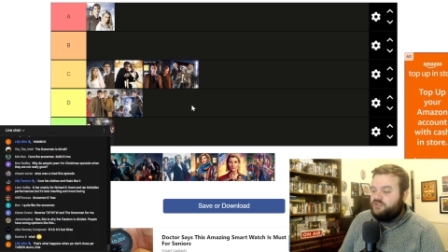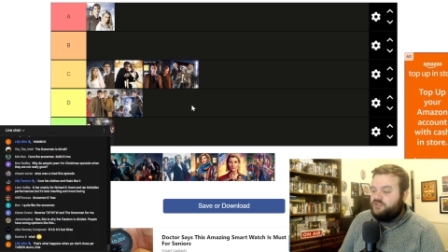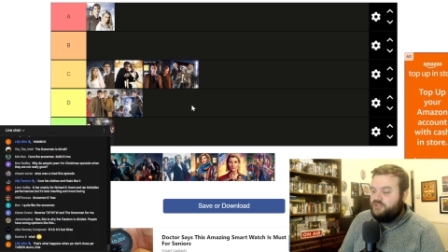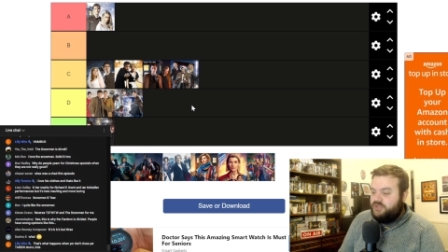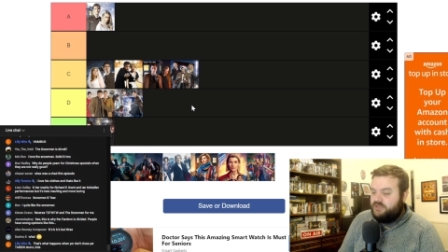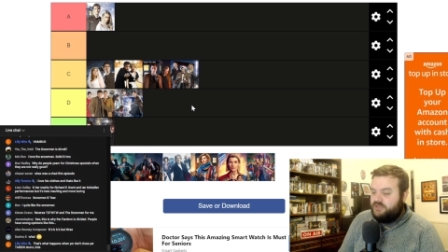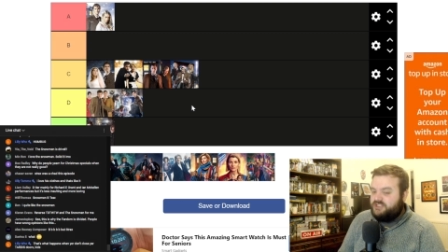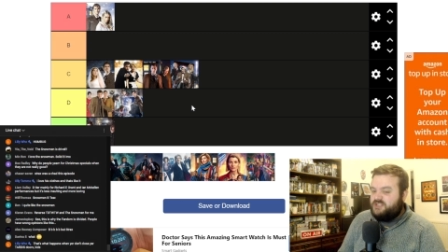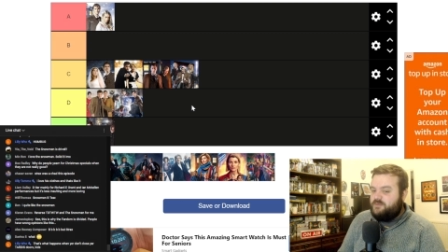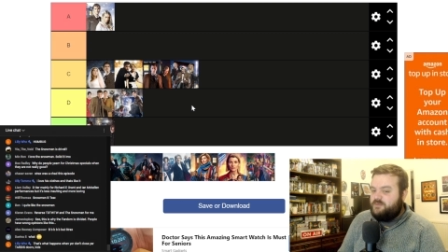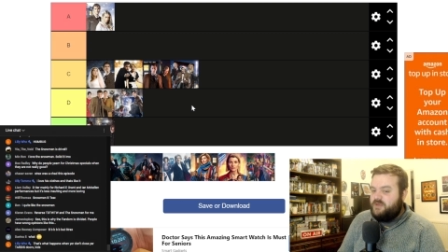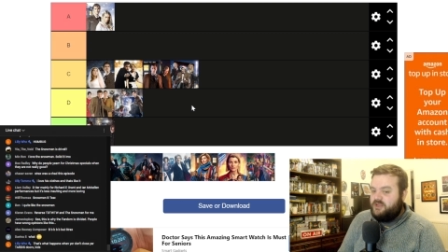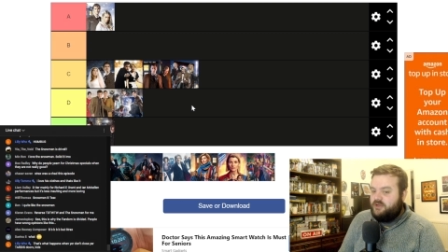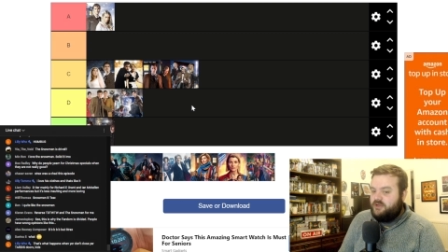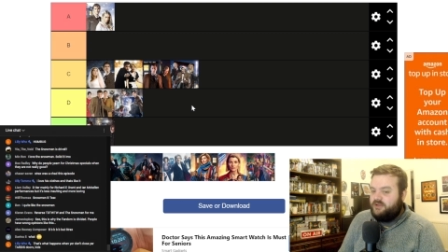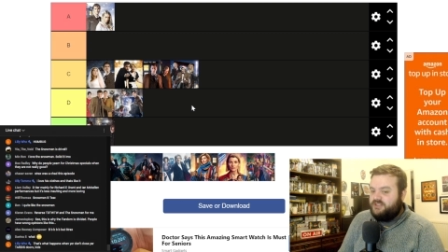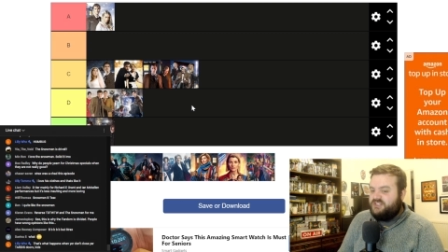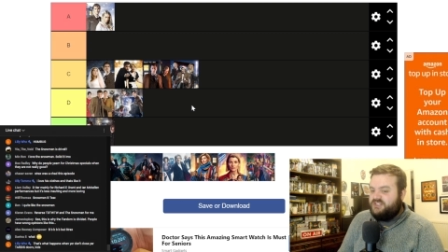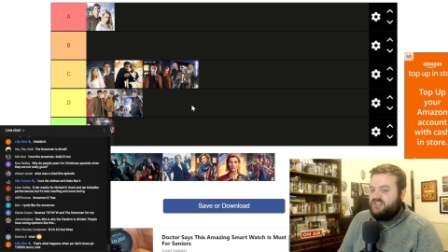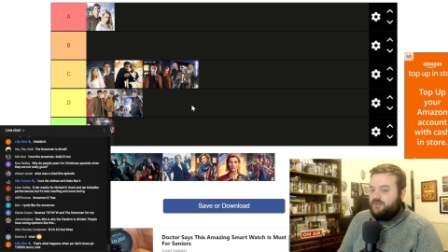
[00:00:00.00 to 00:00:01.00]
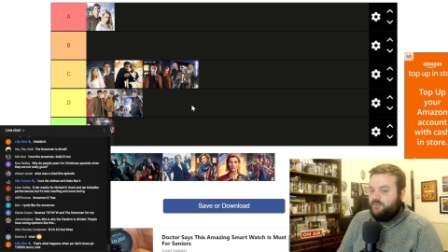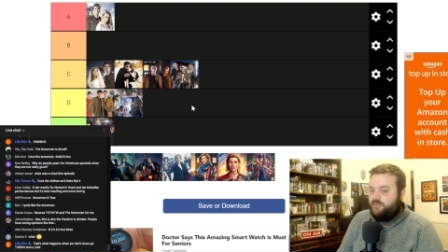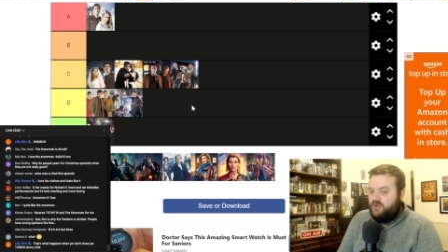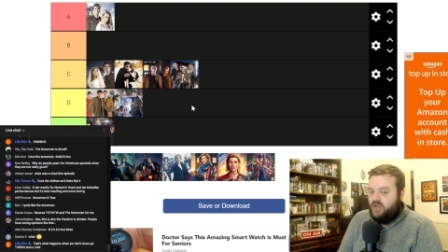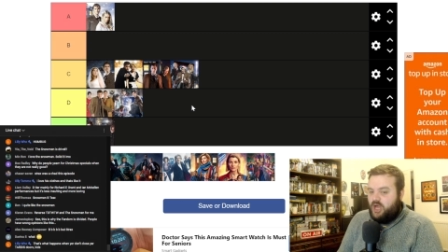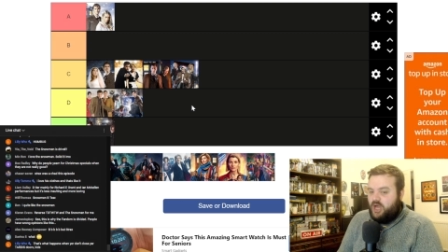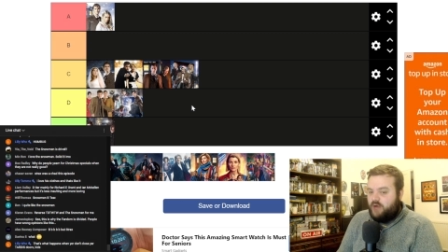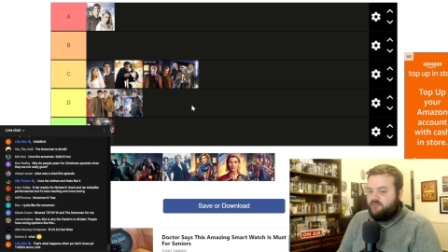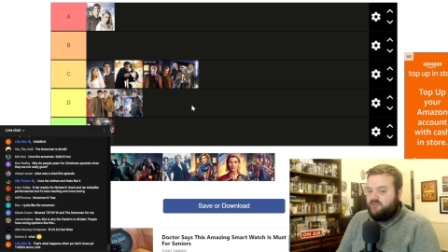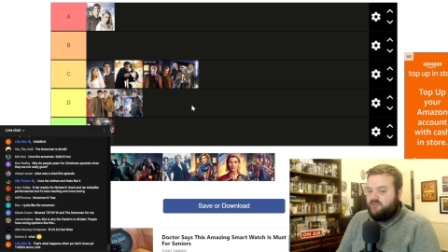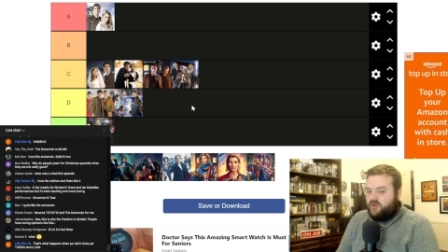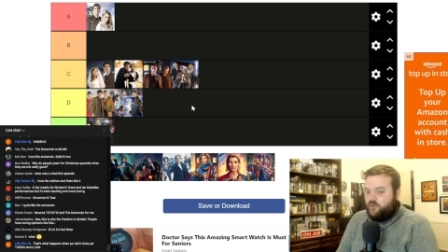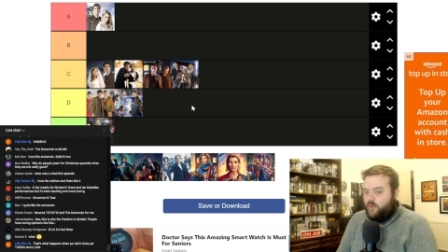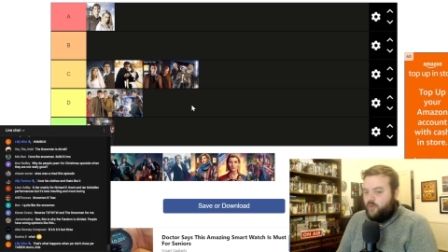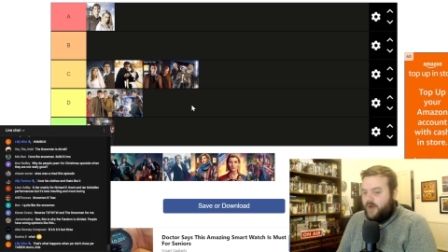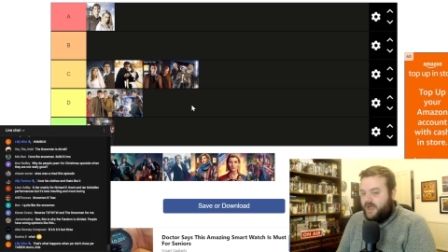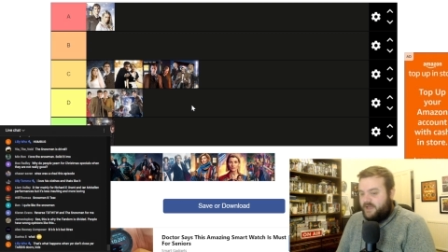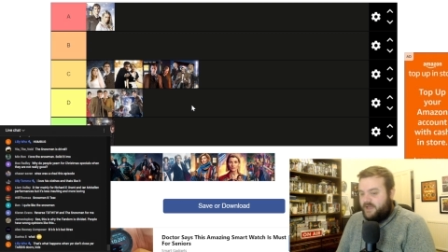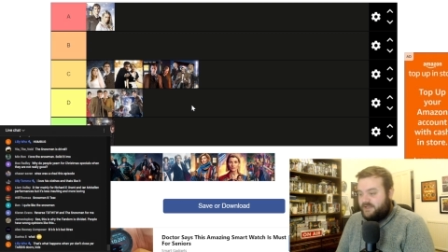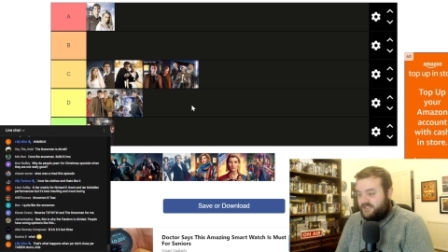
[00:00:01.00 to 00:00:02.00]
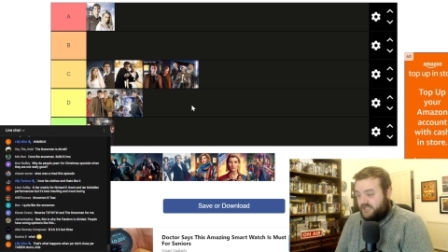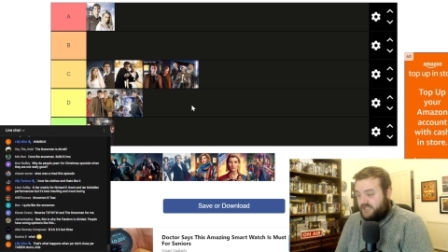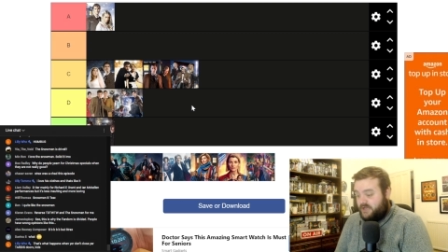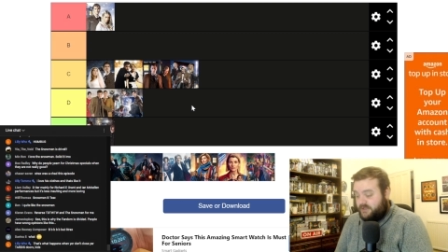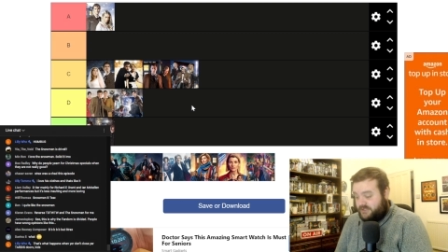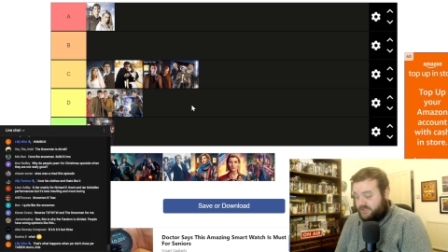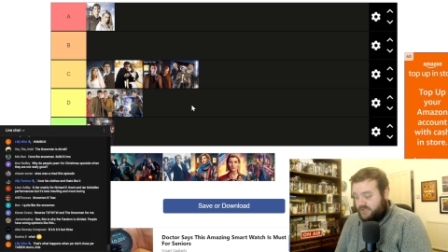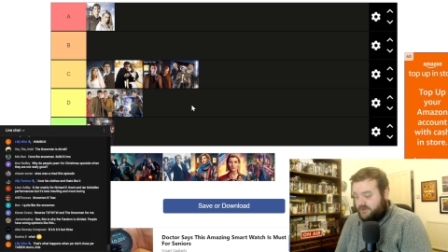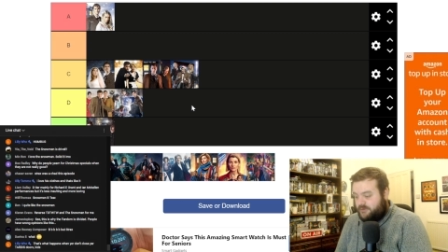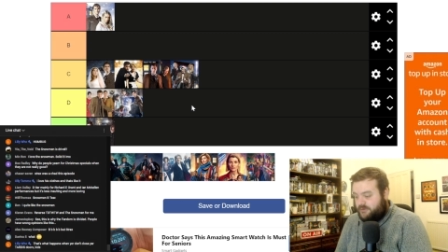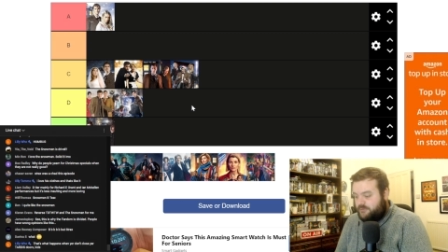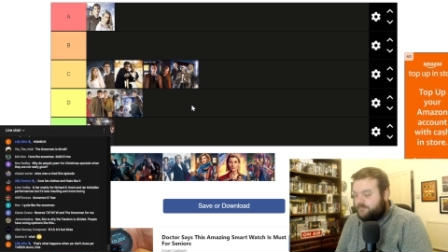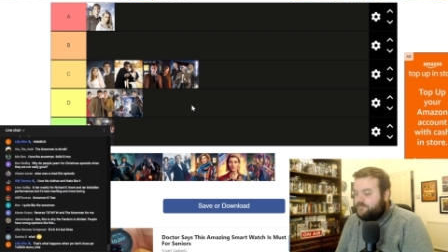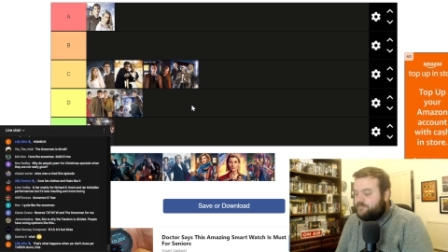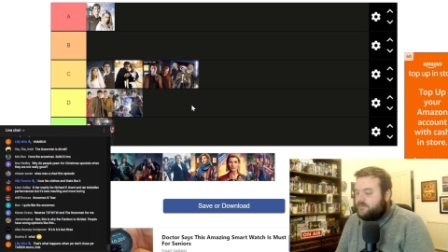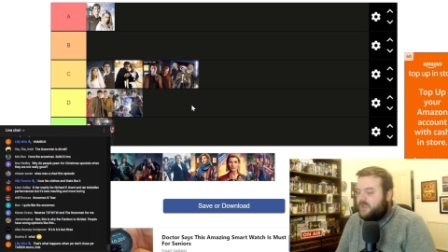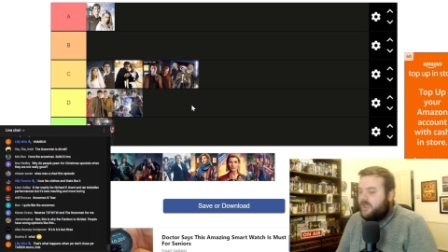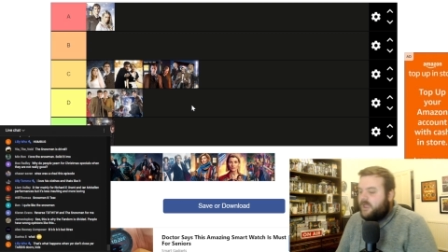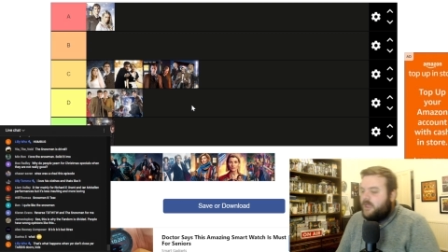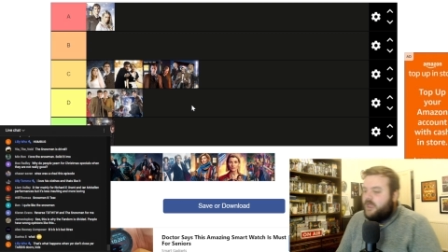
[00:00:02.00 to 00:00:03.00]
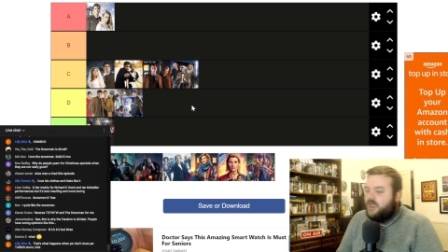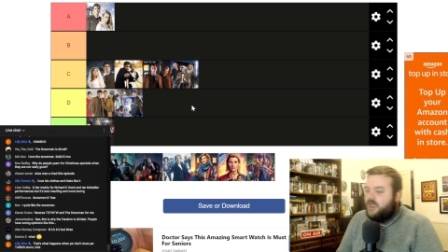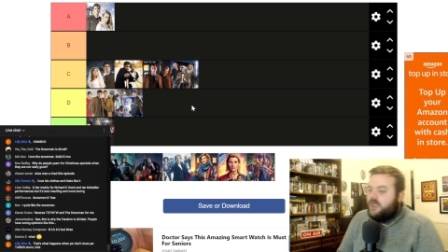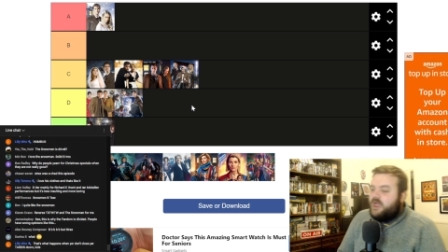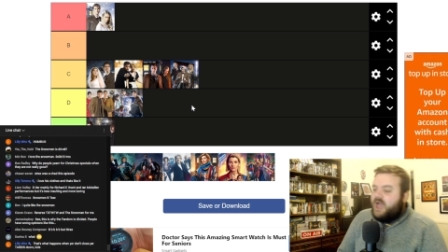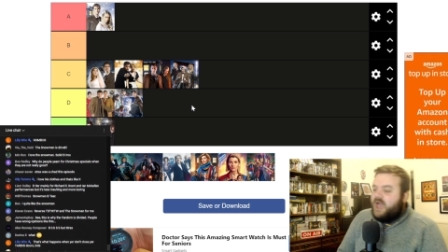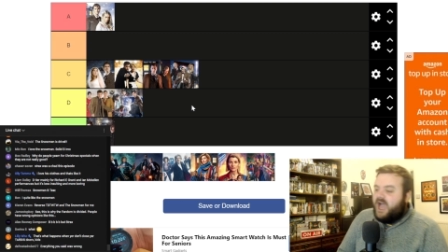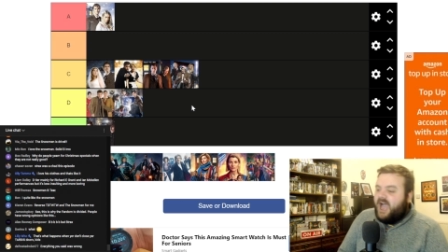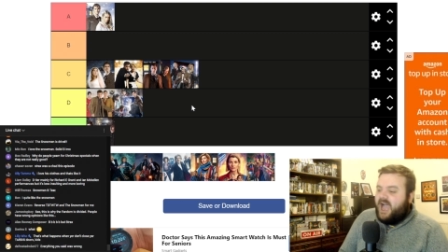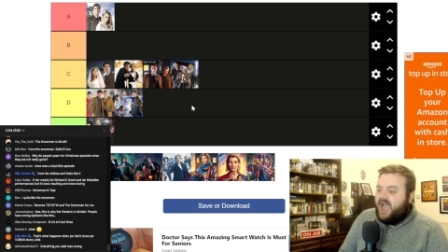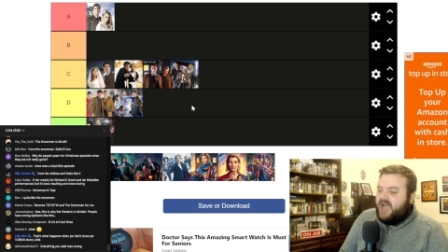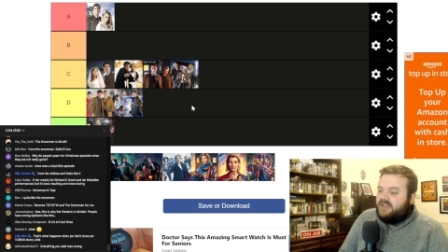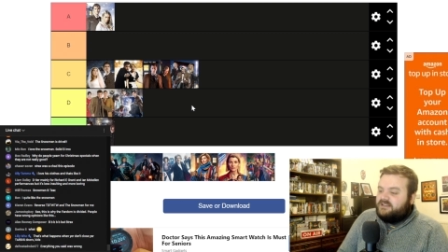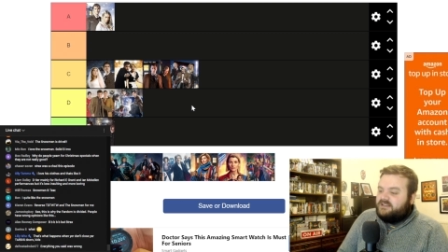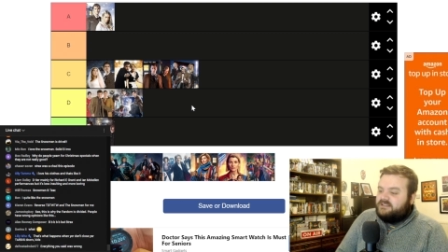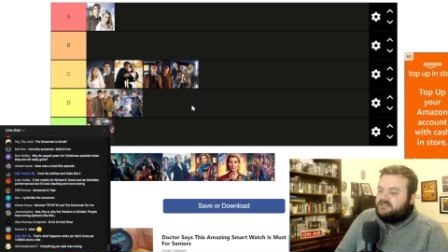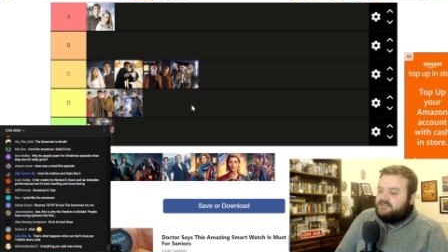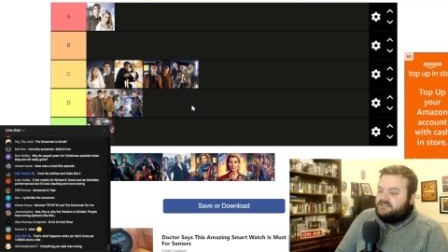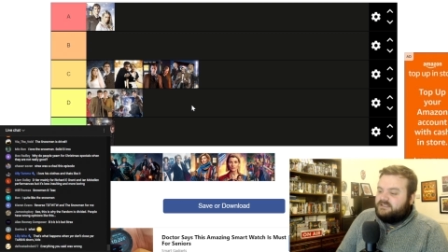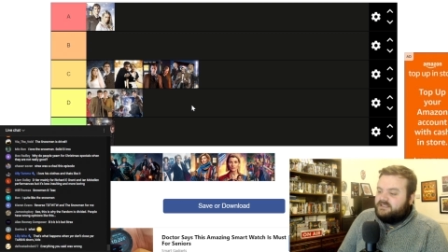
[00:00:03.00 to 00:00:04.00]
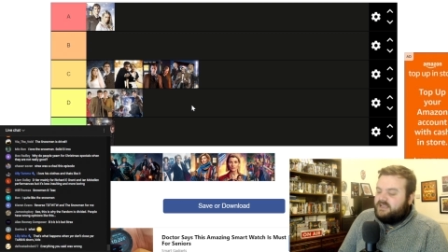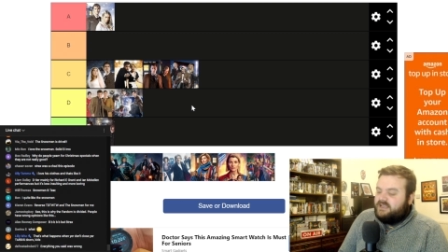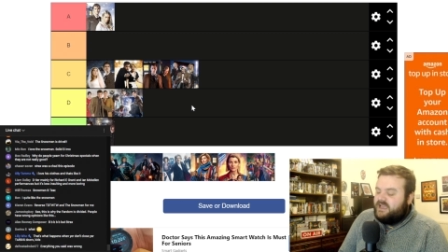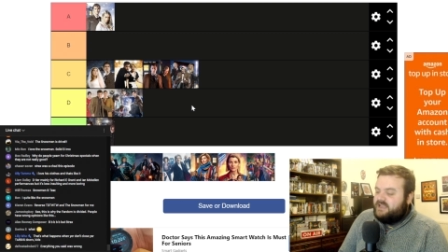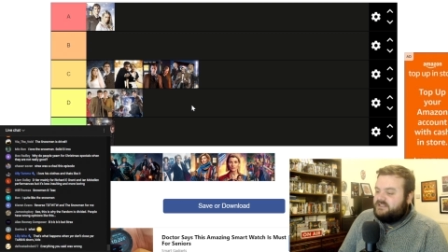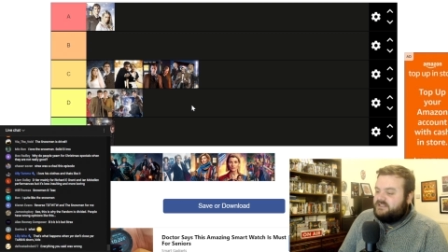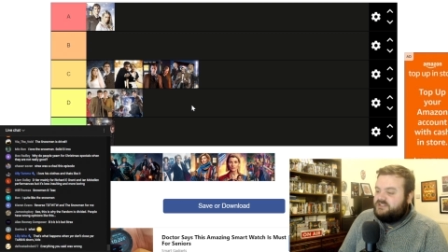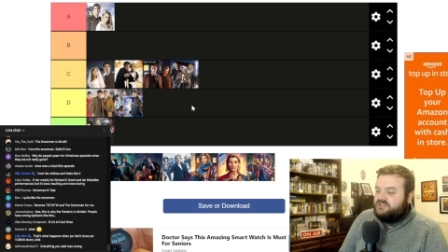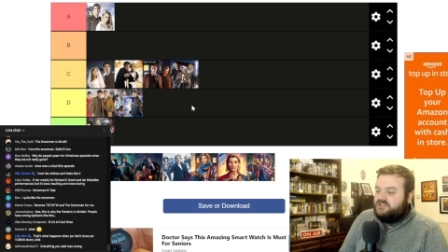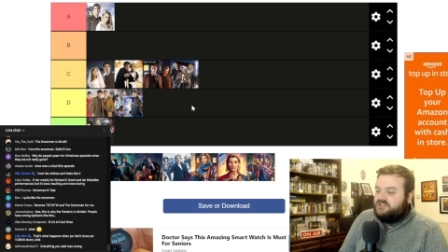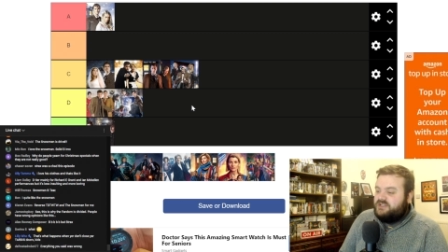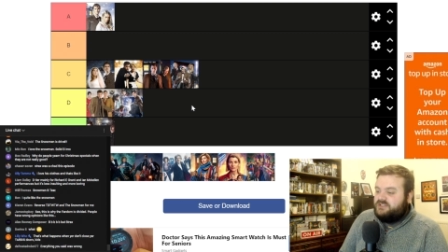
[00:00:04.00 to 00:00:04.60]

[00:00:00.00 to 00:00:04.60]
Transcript: just because the plot requires her to. And it's